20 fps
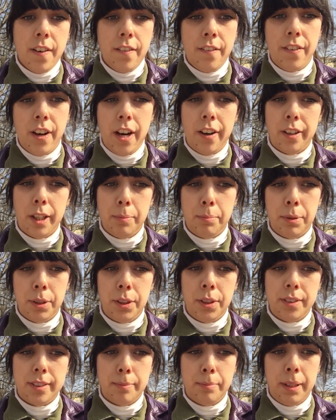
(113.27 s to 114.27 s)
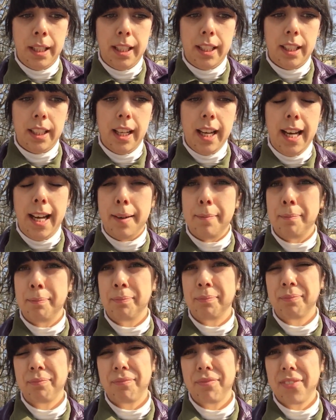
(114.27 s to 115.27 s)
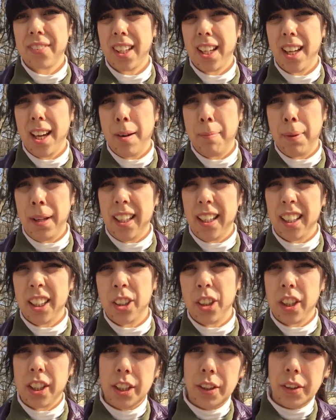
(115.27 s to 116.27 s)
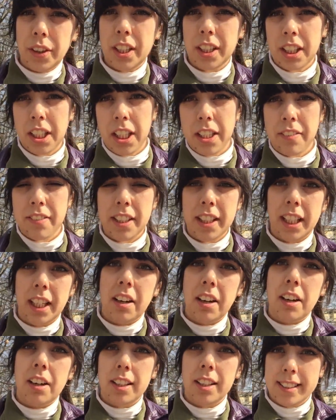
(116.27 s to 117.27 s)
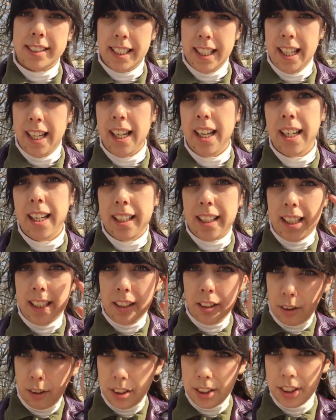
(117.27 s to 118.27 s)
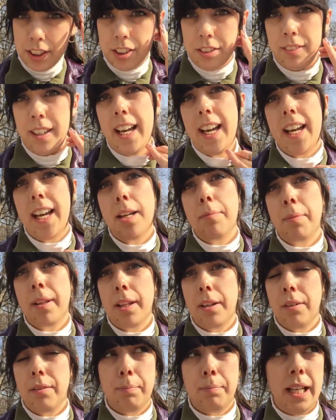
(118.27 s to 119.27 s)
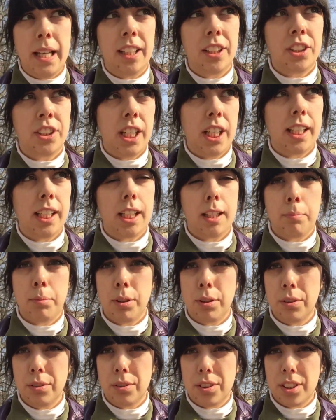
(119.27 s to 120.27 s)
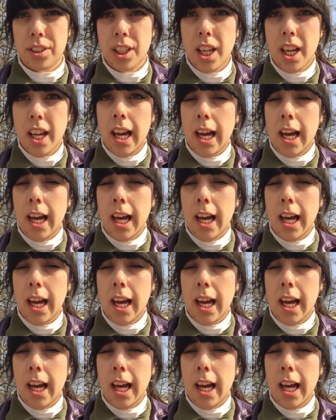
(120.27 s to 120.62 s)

furry boots, a bit you're kind of thinking Arctic and cross terrain, but they were big shaggy boots.